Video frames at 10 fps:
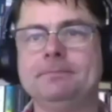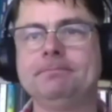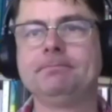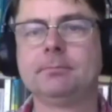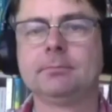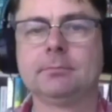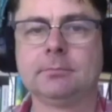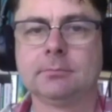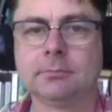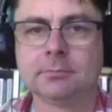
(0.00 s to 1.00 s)
thank you very
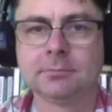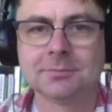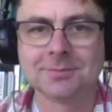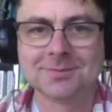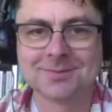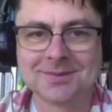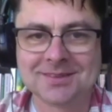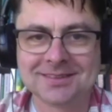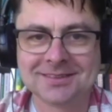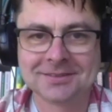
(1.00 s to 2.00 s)
much for being on our
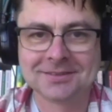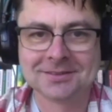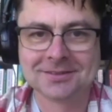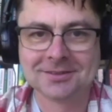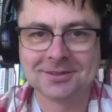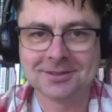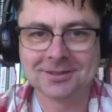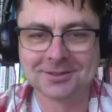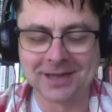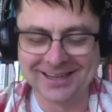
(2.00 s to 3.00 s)
show.
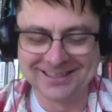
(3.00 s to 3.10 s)
Okay.